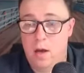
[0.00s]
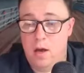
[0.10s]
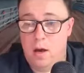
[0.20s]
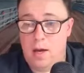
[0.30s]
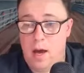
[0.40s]

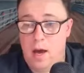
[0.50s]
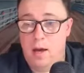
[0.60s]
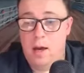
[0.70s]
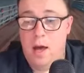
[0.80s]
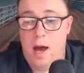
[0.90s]
Okay.
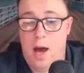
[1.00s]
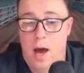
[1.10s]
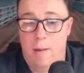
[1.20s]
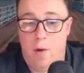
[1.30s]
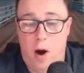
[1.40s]

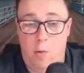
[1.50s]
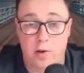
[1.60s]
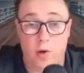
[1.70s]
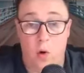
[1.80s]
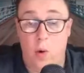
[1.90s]
I was
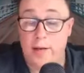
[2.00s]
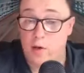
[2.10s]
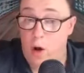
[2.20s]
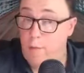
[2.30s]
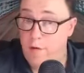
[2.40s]
always
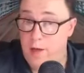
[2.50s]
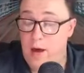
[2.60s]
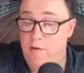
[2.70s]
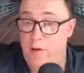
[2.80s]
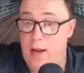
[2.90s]
opt for that
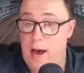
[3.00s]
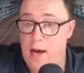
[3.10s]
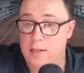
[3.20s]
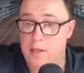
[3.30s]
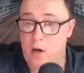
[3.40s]
for last.